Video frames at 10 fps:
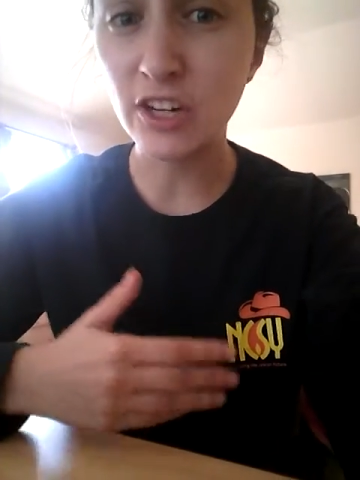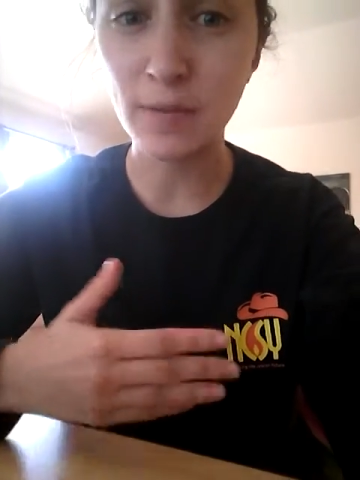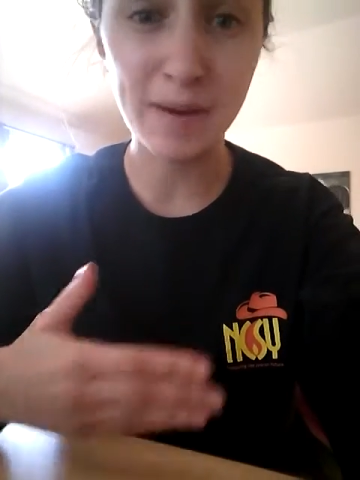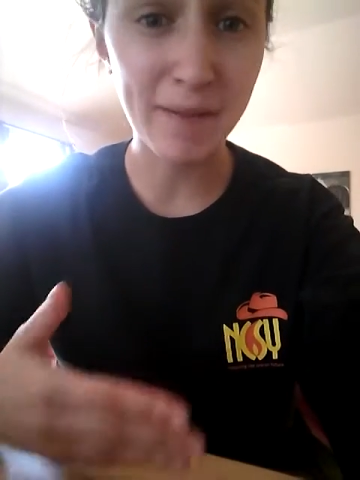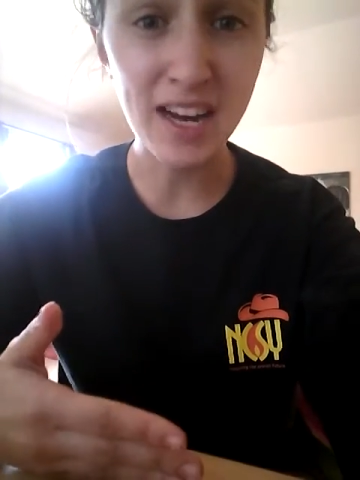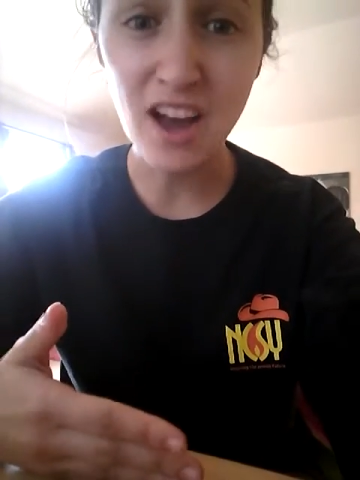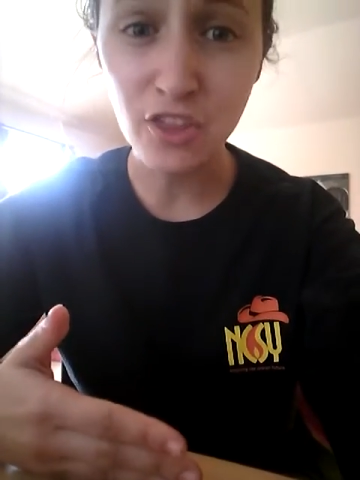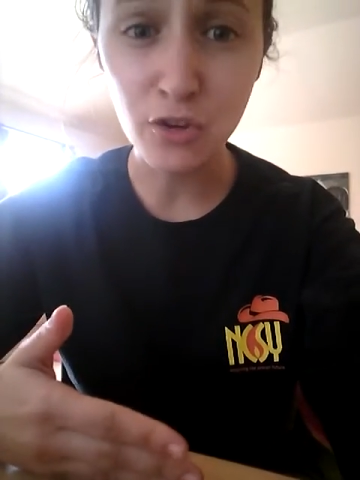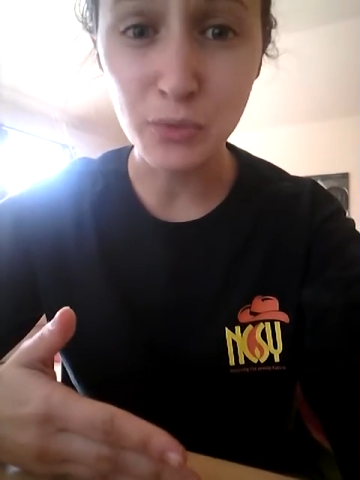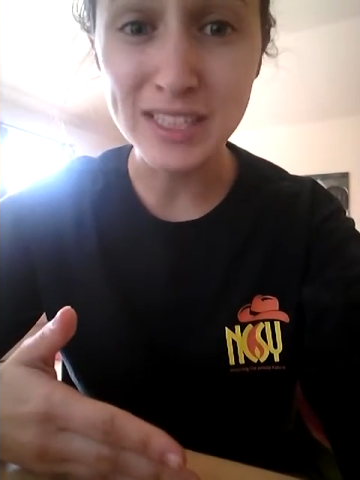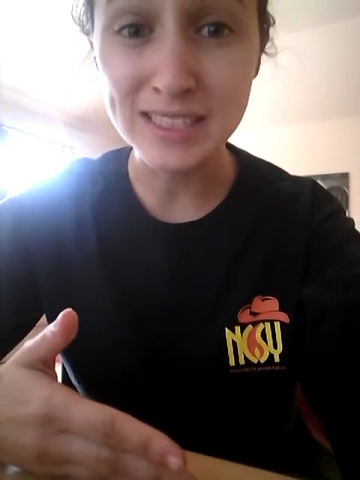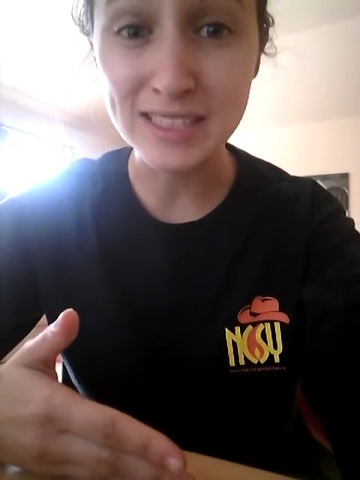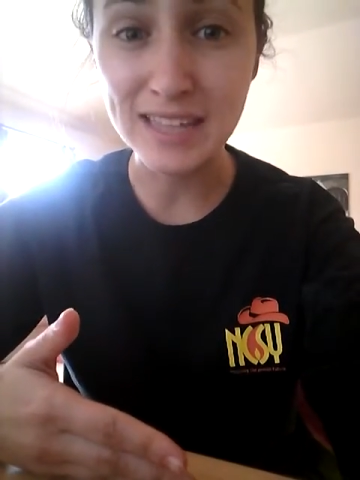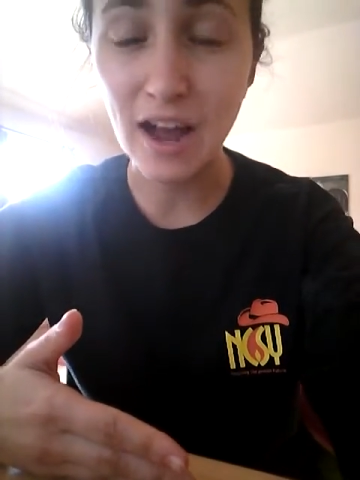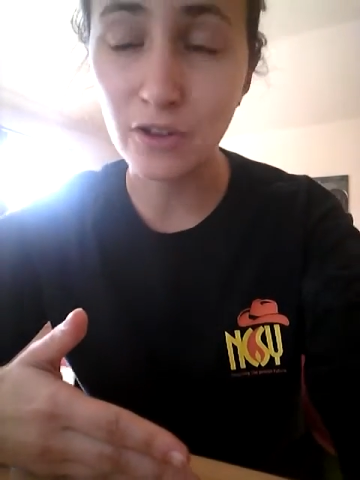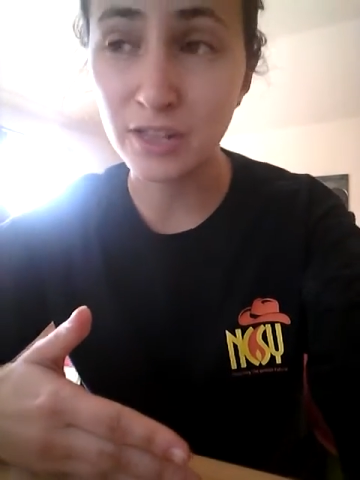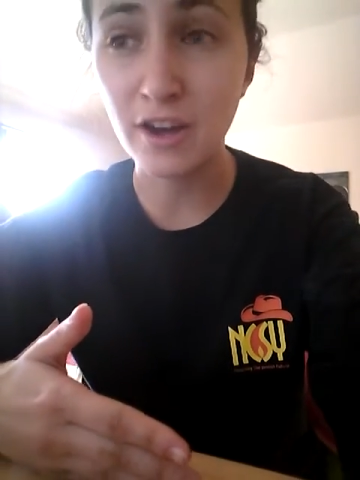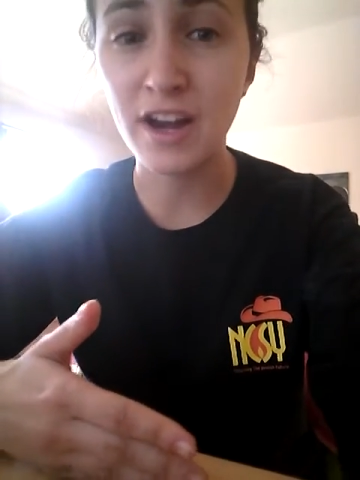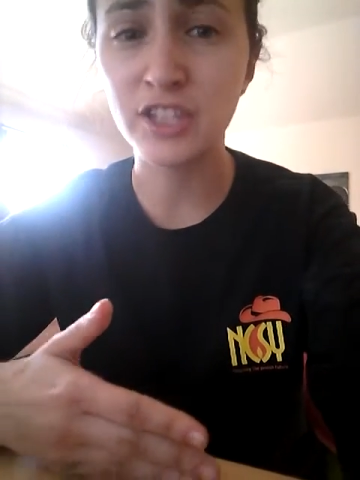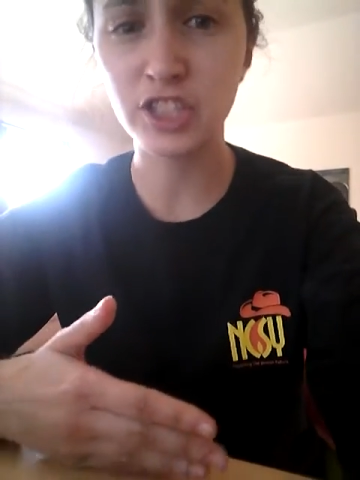there could be many other reasons out
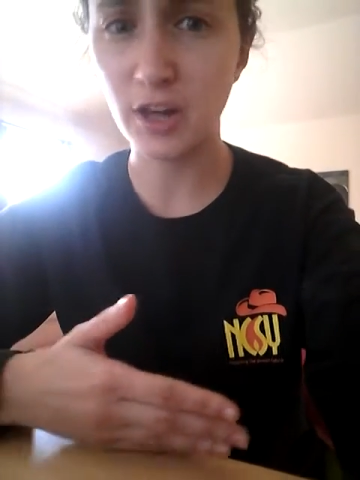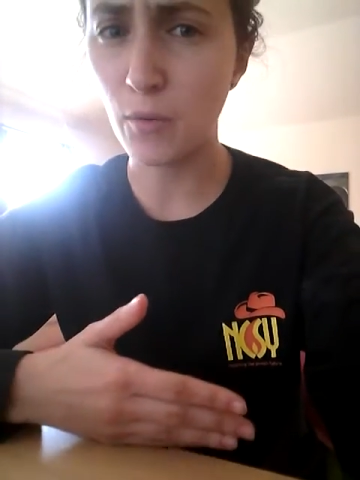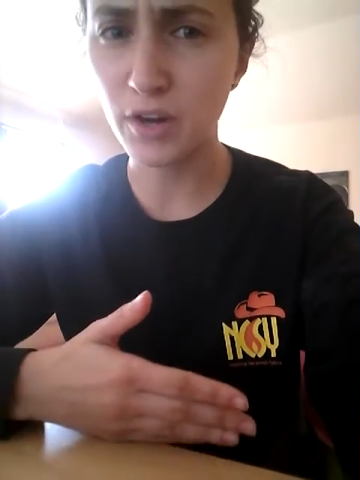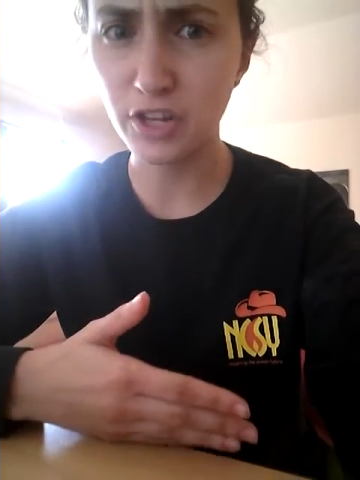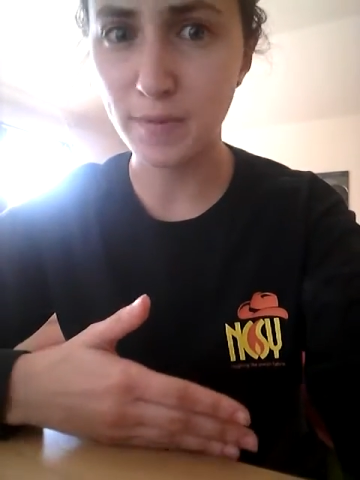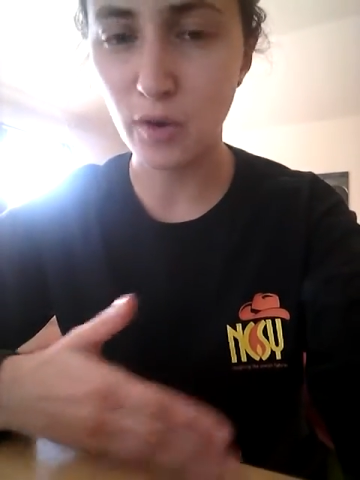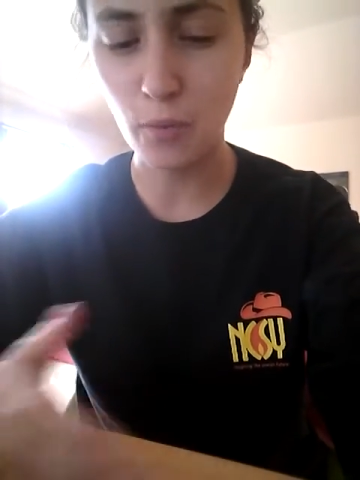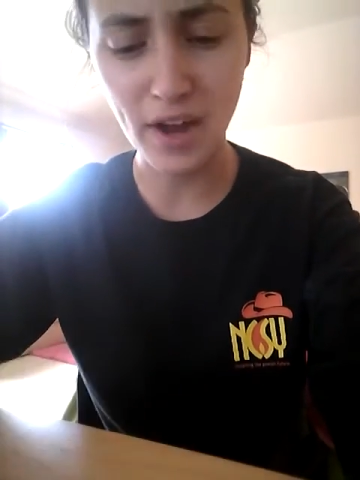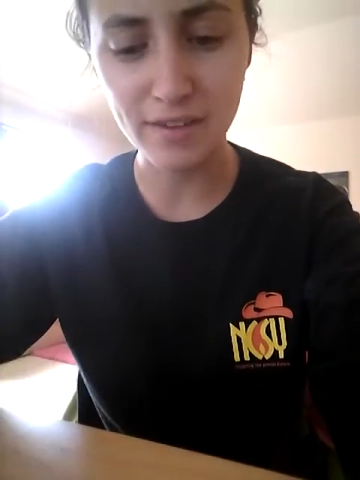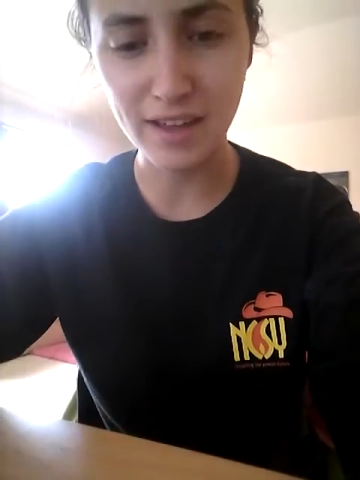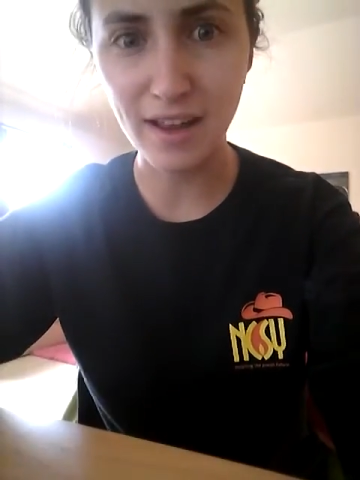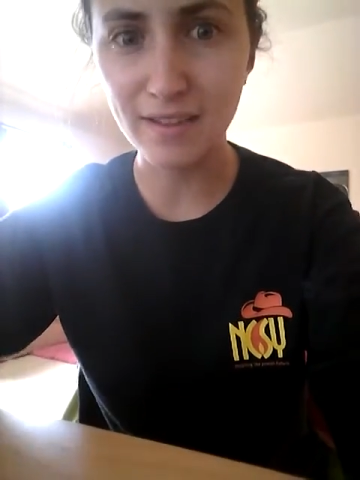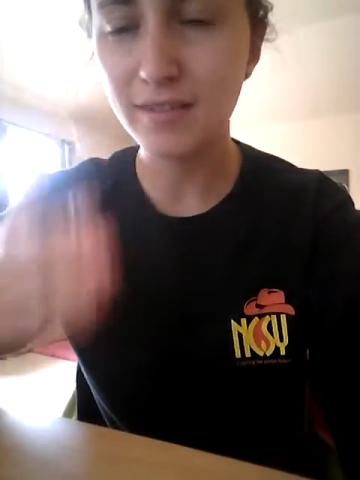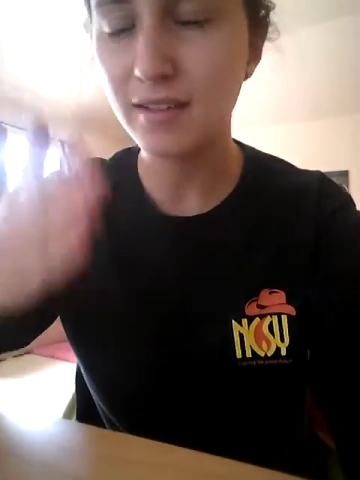there, and I want you to be aware that